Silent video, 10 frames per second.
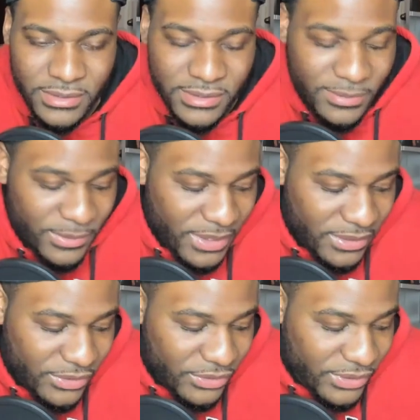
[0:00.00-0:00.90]
Jimmy
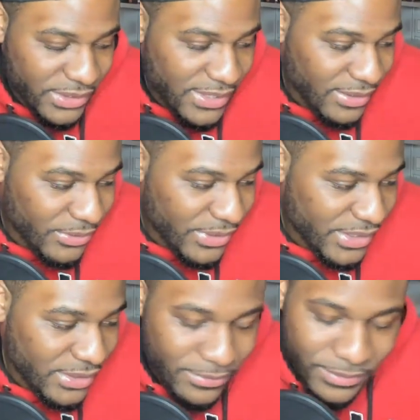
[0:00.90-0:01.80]
Butler doing exactly what he
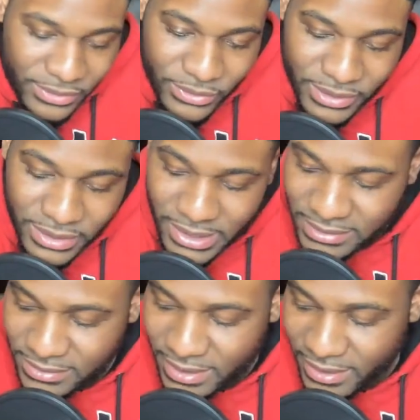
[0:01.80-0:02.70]
should be doing, and
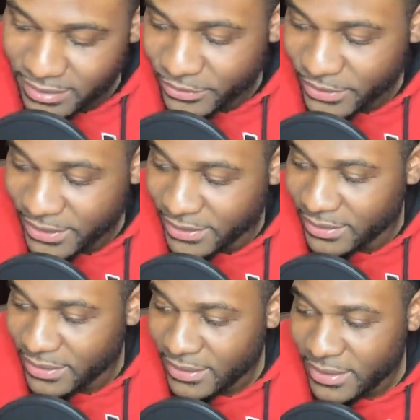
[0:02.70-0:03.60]
that's staying low key.
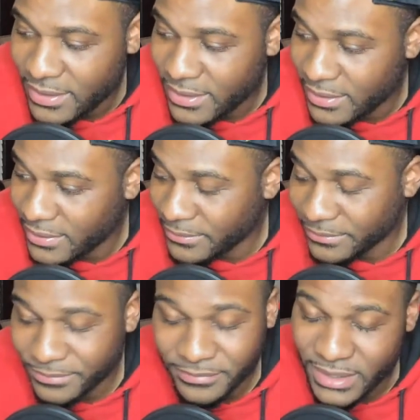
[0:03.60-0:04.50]
Um,